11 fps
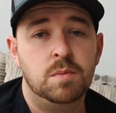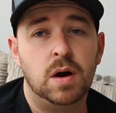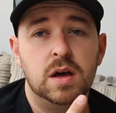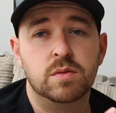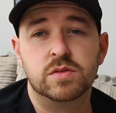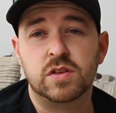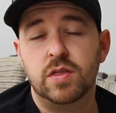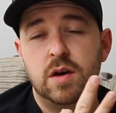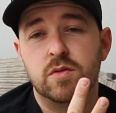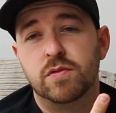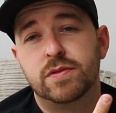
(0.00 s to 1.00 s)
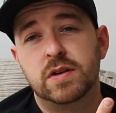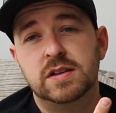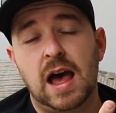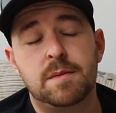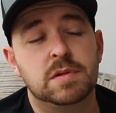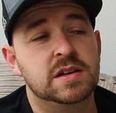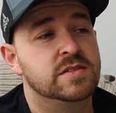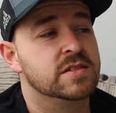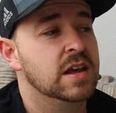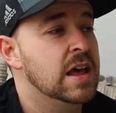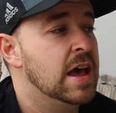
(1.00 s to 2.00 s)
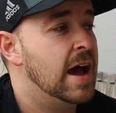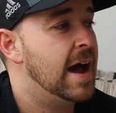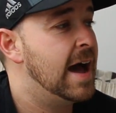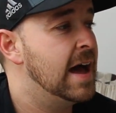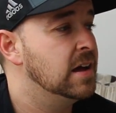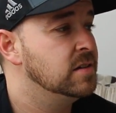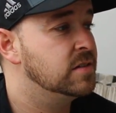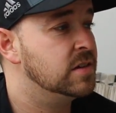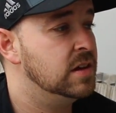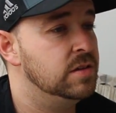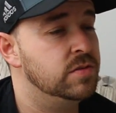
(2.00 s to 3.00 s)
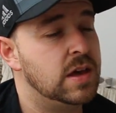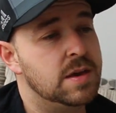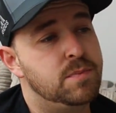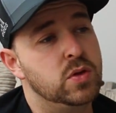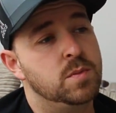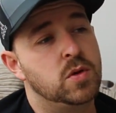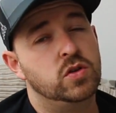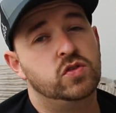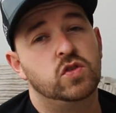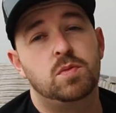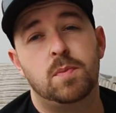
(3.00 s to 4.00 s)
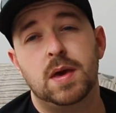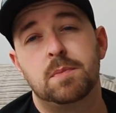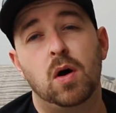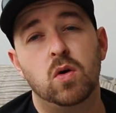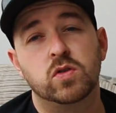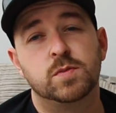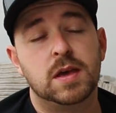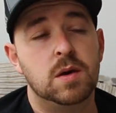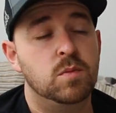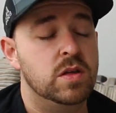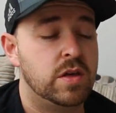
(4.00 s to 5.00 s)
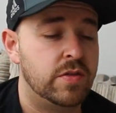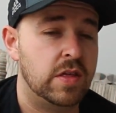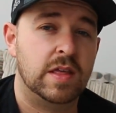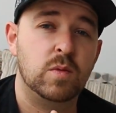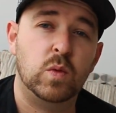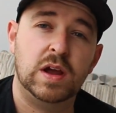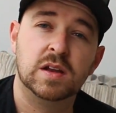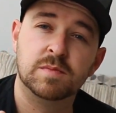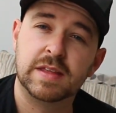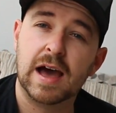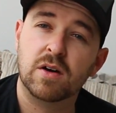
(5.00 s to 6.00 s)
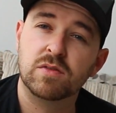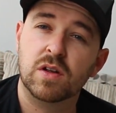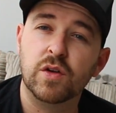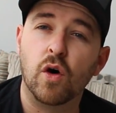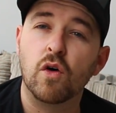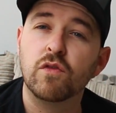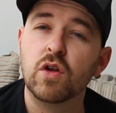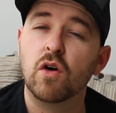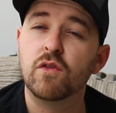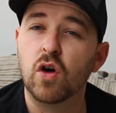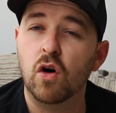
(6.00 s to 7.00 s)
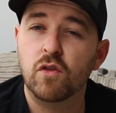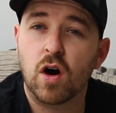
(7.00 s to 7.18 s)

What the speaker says: But it was like they were on 3 tablets and they put them on a super big bulk to begin with, and then they weaned them down and off and off and off